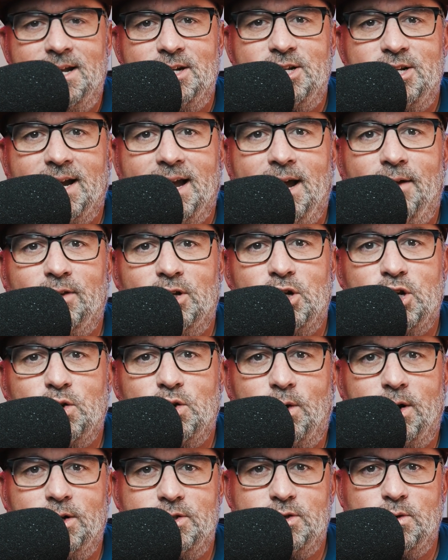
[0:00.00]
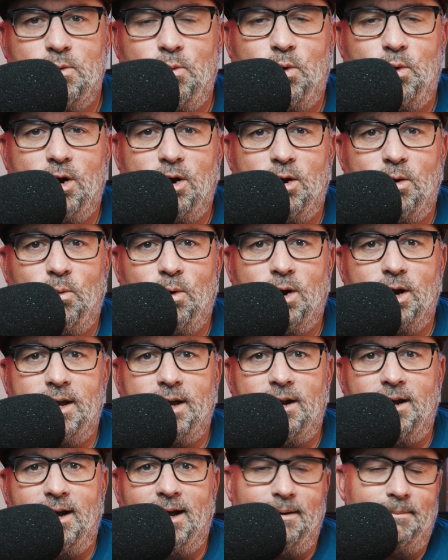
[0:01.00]
Check out the shorts we're
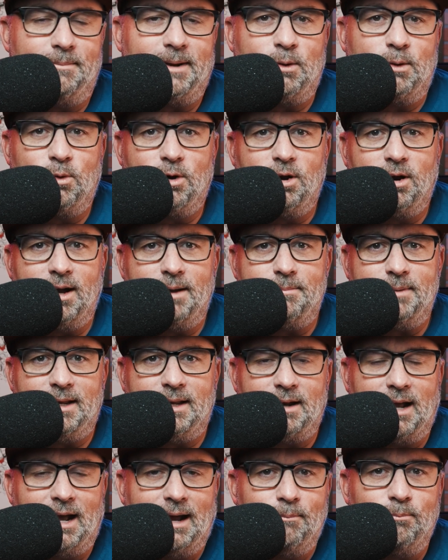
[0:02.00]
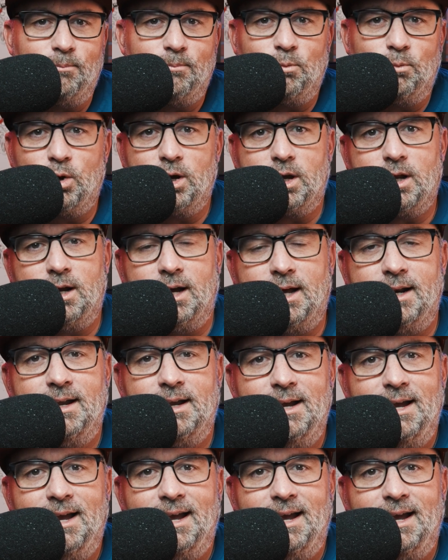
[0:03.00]
working on. And by we're, I mean I'm working on.